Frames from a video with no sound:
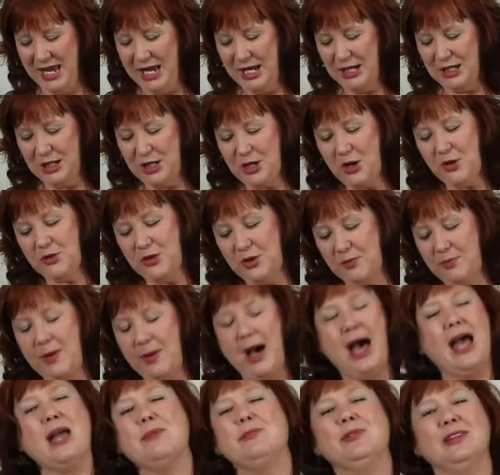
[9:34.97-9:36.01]
You know, the
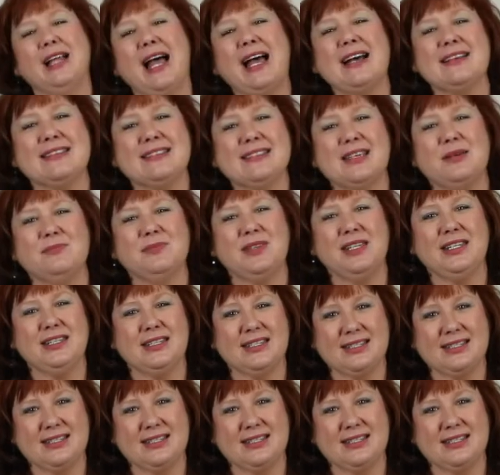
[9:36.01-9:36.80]
Bible has something to